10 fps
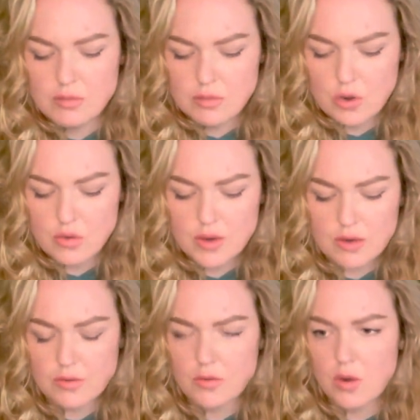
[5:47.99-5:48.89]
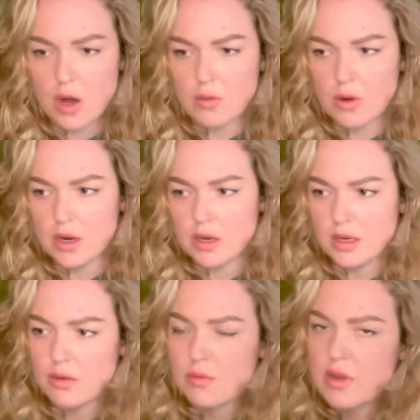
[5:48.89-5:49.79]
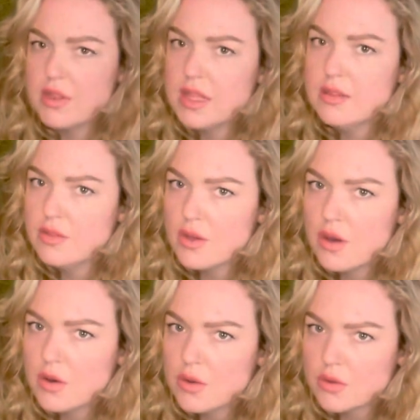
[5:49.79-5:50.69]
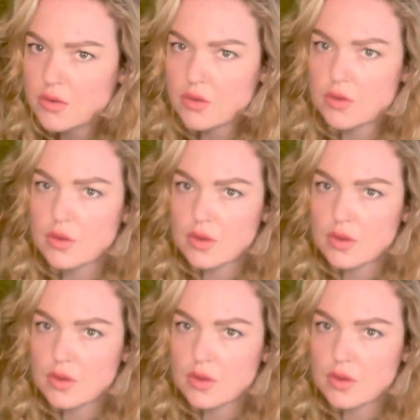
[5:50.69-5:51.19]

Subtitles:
moving forward within those